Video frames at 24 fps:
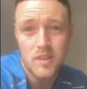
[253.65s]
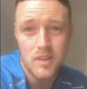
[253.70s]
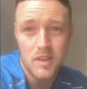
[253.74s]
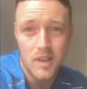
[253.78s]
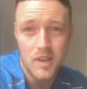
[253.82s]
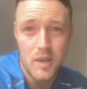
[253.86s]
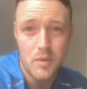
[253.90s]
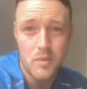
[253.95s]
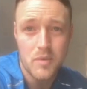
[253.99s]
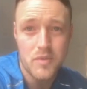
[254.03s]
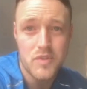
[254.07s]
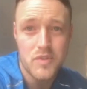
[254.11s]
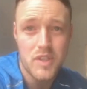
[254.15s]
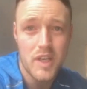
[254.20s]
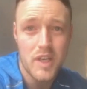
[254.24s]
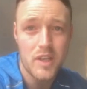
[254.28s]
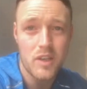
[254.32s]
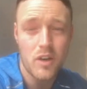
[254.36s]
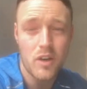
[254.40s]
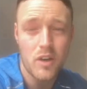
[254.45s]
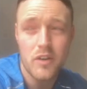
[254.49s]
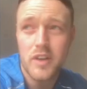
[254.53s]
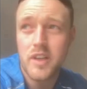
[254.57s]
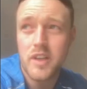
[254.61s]
like we've
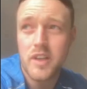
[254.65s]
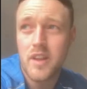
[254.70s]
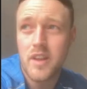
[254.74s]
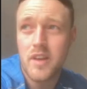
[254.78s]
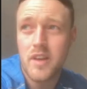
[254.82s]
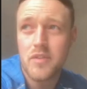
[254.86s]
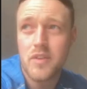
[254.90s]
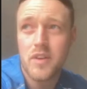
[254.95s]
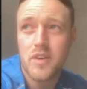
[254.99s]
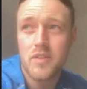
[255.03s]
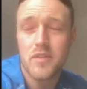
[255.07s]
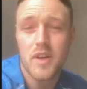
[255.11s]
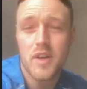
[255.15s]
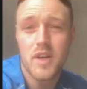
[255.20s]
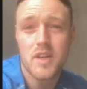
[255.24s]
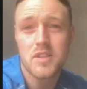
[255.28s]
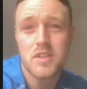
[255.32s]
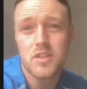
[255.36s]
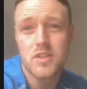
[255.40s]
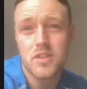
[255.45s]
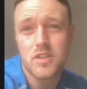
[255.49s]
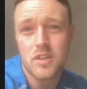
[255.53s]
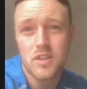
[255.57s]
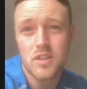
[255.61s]
seen already in the FA Vase
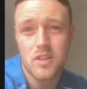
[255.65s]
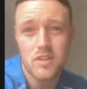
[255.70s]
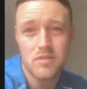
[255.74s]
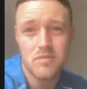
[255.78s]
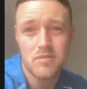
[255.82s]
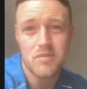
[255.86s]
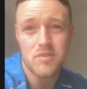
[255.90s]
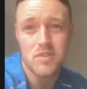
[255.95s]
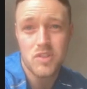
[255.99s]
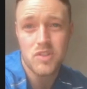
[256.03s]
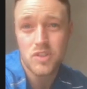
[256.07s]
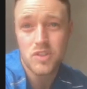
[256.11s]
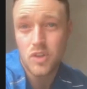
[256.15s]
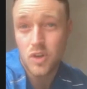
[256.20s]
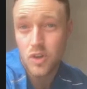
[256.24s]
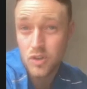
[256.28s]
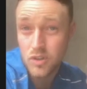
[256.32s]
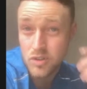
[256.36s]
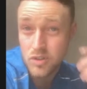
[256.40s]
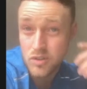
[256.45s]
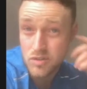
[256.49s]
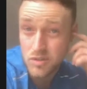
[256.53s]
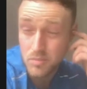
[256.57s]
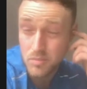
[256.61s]
this year, the
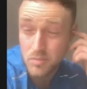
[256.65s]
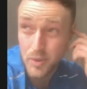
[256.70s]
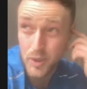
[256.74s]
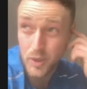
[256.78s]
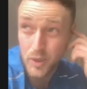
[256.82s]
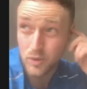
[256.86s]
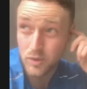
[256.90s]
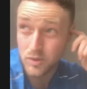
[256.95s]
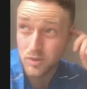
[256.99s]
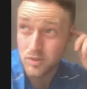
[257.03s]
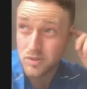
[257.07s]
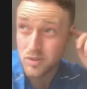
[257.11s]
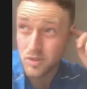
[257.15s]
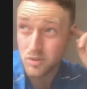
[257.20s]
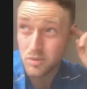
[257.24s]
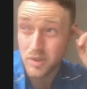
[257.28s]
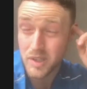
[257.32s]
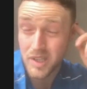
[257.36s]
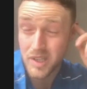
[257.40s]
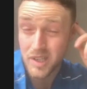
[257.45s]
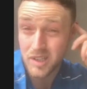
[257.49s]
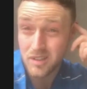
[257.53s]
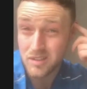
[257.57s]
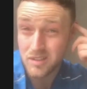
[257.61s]
Stockton's, the Bootles
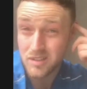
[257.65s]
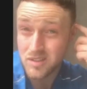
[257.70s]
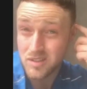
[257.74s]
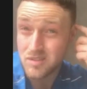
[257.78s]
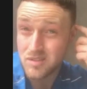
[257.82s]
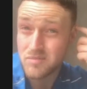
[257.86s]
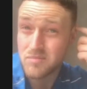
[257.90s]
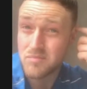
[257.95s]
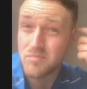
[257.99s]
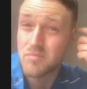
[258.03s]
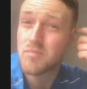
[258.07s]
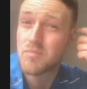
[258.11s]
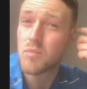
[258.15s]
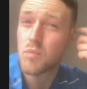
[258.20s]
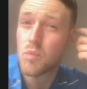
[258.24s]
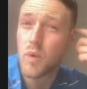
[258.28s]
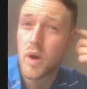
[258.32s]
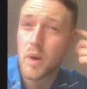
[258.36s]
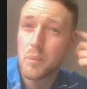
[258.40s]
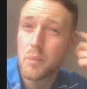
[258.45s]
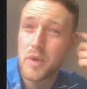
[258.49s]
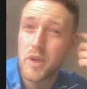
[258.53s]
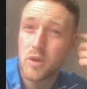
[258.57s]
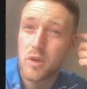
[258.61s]
away,
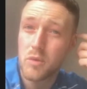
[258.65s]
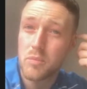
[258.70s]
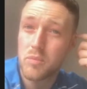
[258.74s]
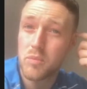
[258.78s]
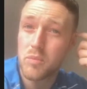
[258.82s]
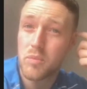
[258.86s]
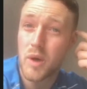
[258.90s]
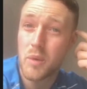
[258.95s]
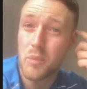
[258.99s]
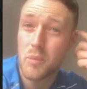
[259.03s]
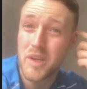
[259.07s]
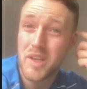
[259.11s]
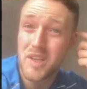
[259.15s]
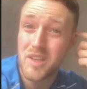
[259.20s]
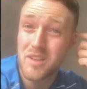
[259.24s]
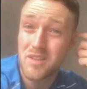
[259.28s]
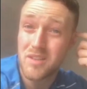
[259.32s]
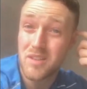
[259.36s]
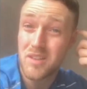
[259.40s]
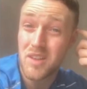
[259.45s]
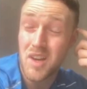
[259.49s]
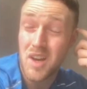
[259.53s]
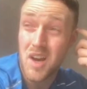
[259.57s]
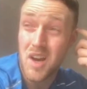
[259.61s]
when
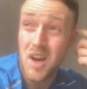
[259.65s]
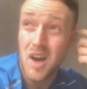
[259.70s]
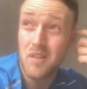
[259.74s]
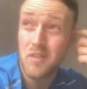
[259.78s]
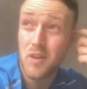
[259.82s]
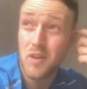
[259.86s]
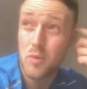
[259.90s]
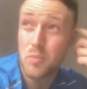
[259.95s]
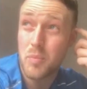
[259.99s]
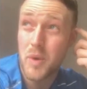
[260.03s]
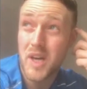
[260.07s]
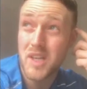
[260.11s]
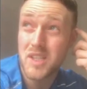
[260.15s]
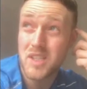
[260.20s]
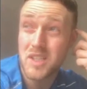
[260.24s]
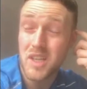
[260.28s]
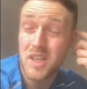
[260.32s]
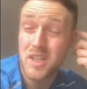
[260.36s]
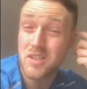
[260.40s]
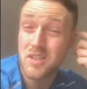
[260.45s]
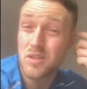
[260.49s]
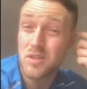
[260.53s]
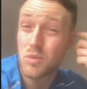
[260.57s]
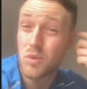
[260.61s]
we have our backs
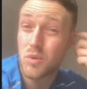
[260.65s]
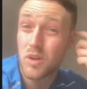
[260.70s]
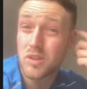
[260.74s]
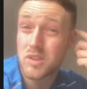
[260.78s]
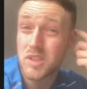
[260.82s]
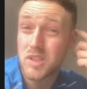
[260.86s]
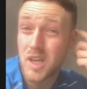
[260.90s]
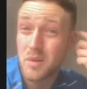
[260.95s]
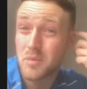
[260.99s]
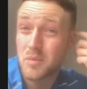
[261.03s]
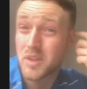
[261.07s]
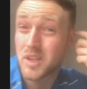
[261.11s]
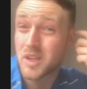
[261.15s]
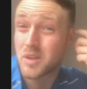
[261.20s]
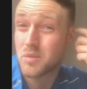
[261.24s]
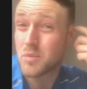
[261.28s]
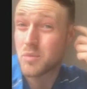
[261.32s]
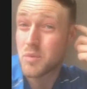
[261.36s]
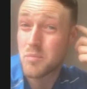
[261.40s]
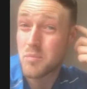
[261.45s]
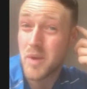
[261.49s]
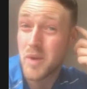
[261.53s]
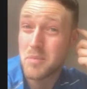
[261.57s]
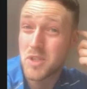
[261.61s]
against the wall type of thing,
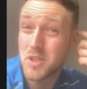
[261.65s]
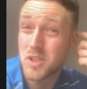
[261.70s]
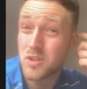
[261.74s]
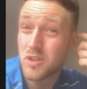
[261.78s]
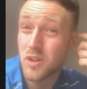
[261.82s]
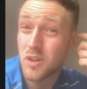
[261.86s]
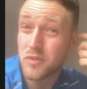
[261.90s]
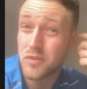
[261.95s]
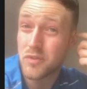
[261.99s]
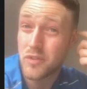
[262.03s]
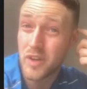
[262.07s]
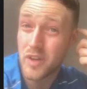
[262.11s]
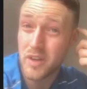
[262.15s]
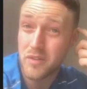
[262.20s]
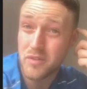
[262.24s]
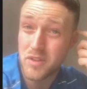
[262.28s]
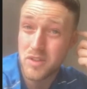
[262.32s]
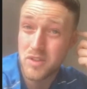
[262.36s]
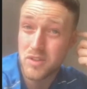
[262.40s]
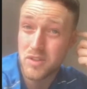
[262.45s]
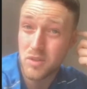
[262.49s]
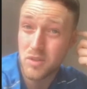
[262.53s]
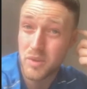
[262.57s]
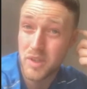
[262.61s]
we maybe not
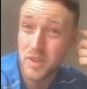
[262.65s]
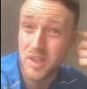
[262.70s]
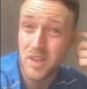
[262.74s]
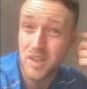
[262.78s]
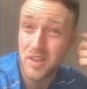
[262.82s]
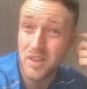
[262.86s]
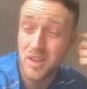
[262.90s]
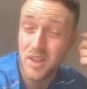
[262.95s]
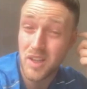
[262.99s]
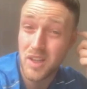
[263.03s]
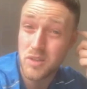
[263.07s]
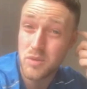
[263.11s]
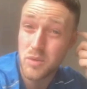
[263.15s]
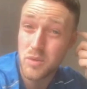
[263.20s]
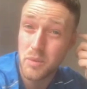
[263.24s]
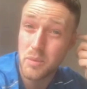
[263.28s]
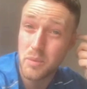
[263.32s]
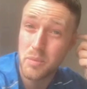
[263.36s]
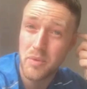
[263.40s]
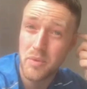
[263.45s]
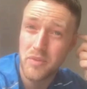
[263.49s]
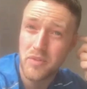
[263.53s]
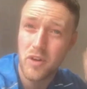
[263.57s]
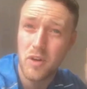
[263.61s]
favourites to win. I think that's when
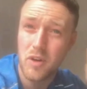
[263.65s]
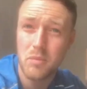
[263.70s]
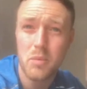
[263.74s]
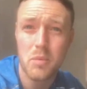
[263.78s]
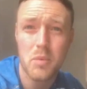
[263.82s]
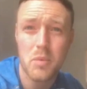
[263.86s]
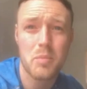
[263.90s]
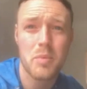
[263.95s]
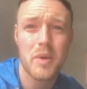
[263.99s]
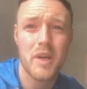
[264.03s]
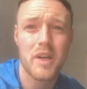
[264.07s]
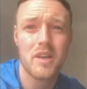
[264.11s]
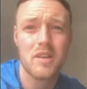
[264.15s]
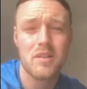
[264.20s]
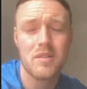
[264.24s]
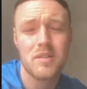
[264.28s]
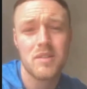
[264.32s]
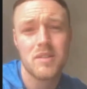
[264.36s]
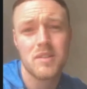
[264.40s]
we perform a bit better.